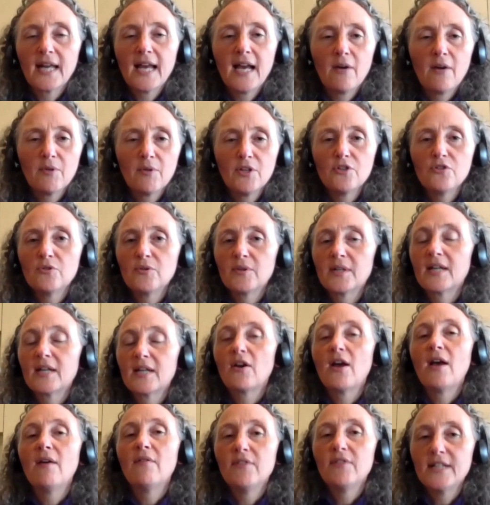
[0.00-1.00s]
How are you doing
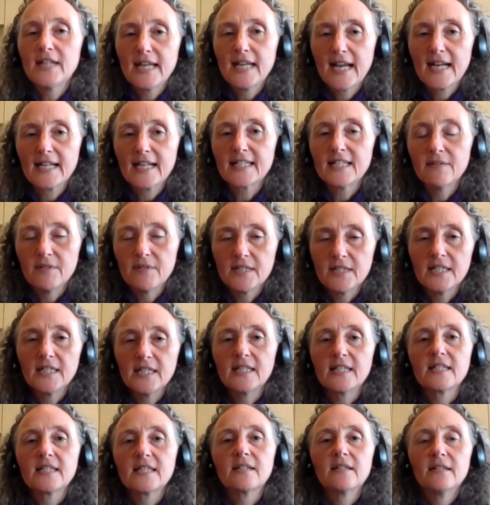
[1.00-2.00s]
your everyday
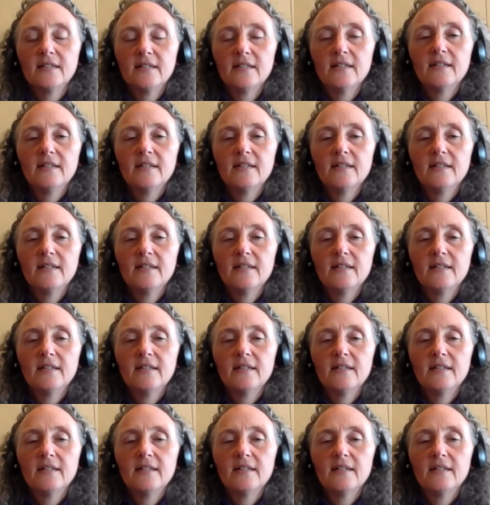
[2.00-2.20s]
activities?